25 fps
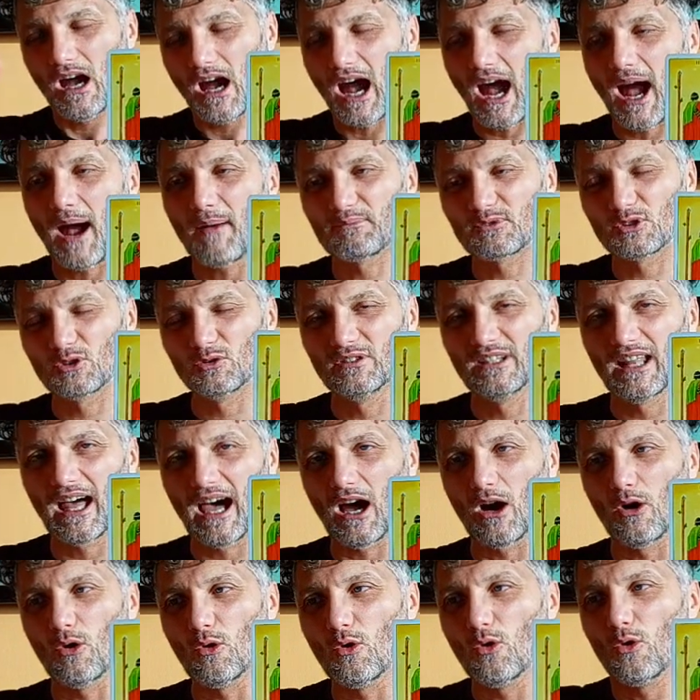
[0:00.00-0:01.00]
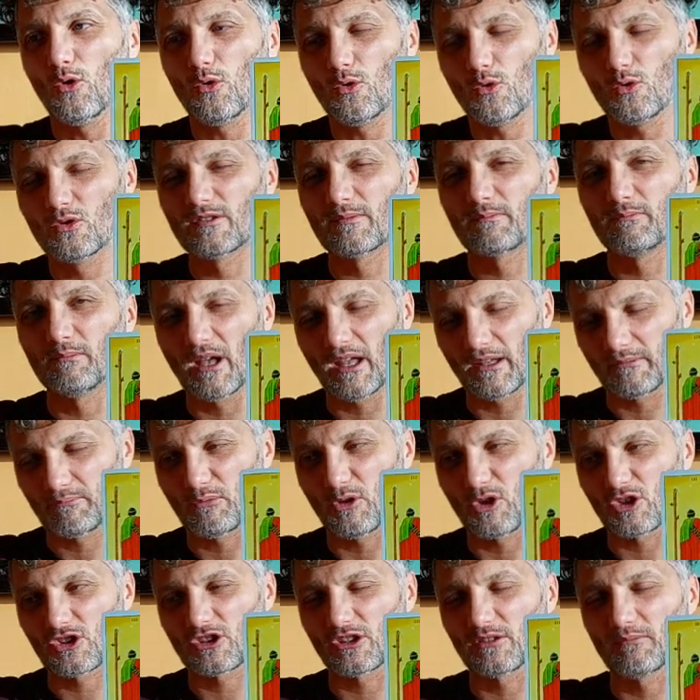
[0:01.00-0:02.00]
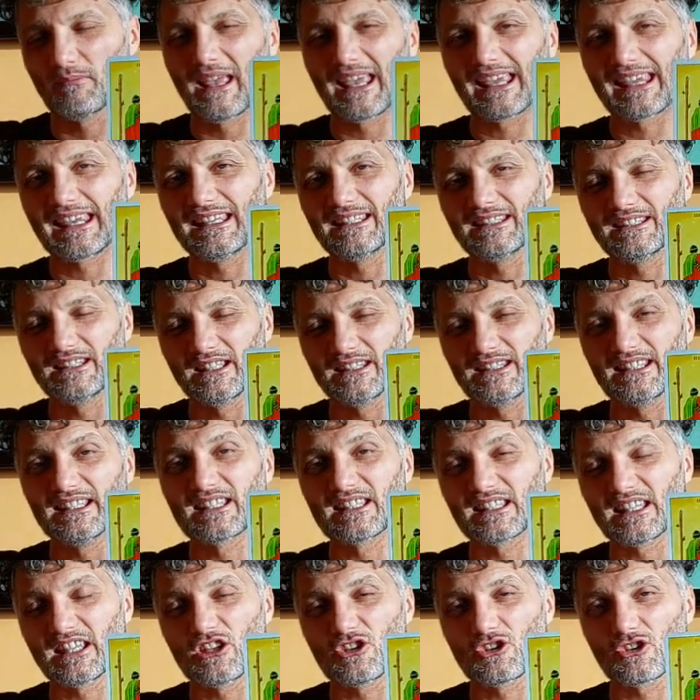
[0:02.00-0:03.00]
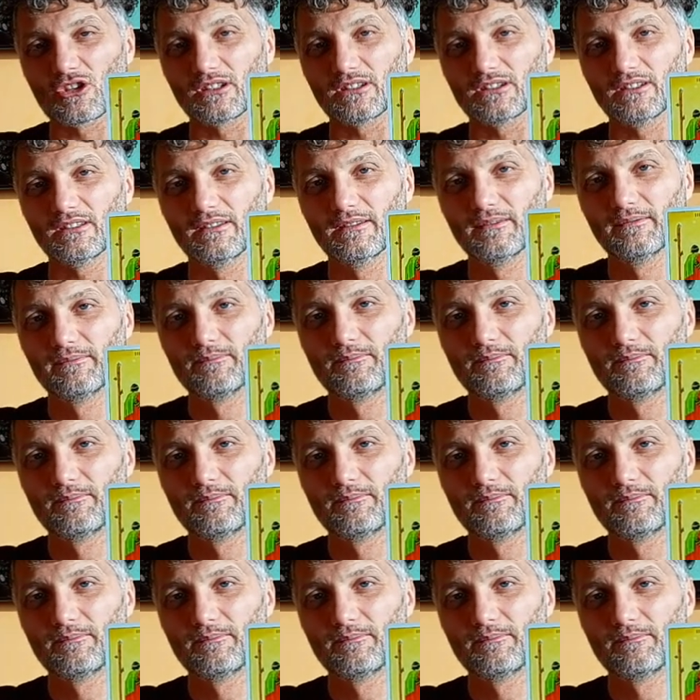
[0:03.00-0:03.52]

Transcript: up to now, who's that person making the decision.